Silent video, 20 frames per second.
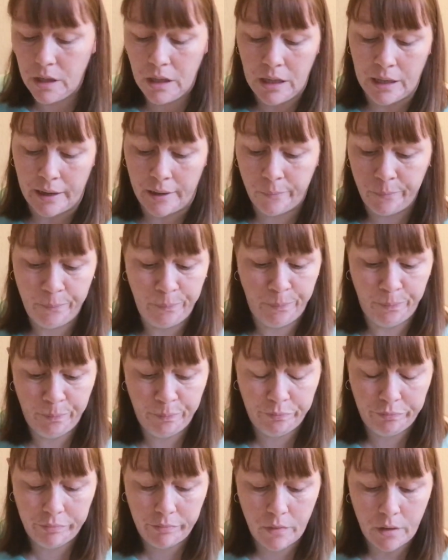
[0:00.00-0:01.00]
Yeah,
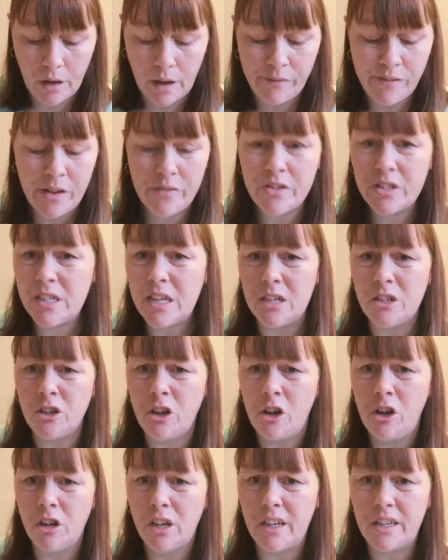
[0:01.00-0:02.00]
I've never set
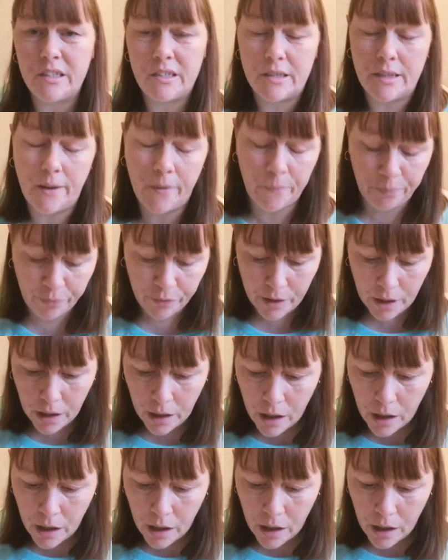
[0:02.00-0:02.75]
targets, so